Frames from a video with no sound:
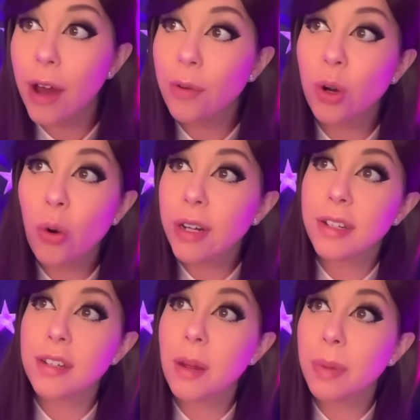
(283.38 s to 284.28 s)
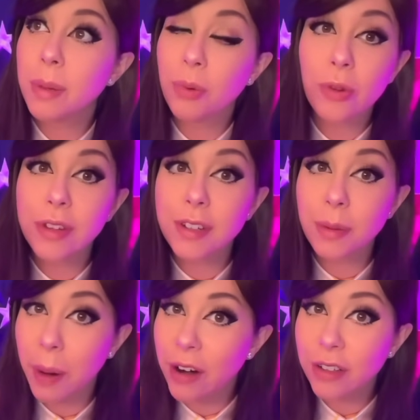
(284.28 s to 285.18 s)
Now, according to some people, this is
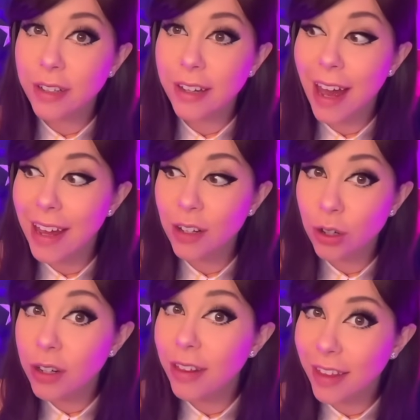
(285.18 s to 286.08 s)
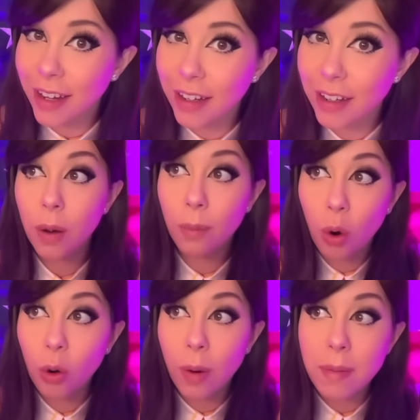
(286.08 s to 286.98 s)
apparently a good thing.
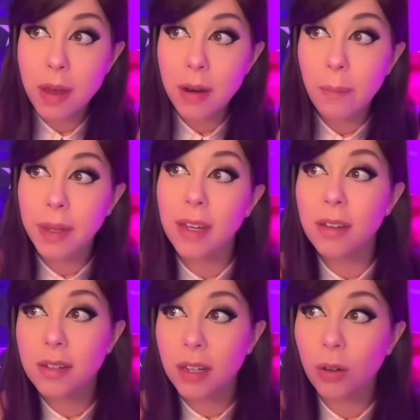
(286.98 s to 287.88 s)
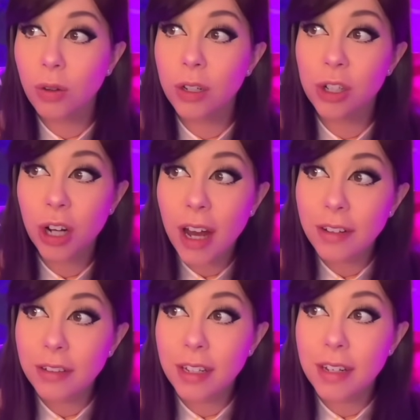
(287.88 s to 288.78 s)
More women being single and
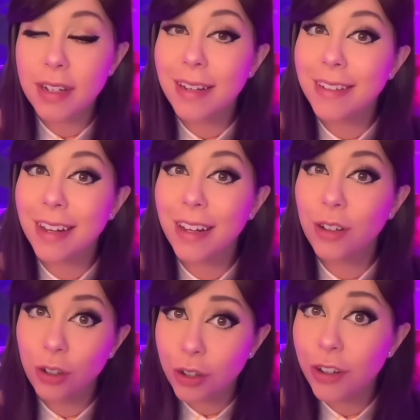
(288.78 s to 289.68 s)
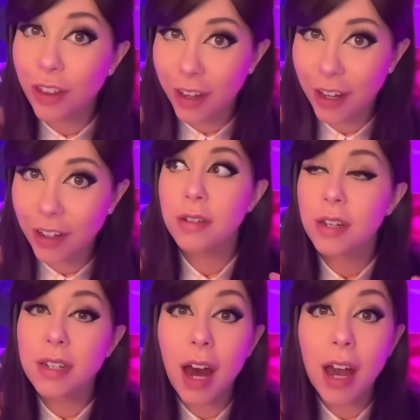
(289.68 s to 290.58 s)
childless is a good thing.
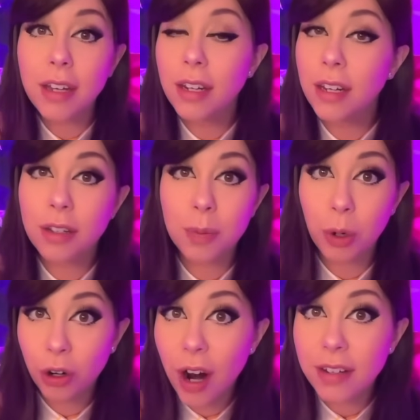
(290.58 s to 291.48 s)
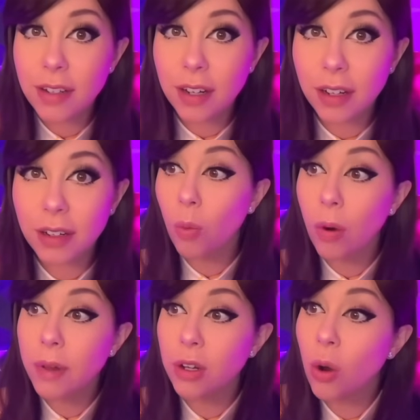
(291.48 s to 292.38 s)
Society is progressing.
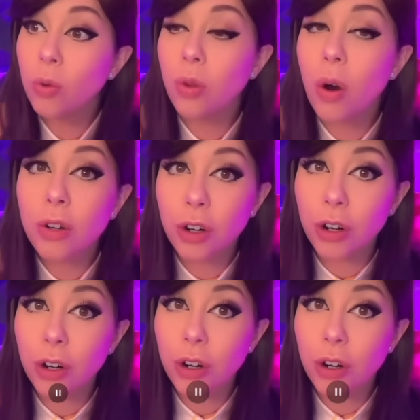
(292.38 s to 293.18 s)
Women no longer...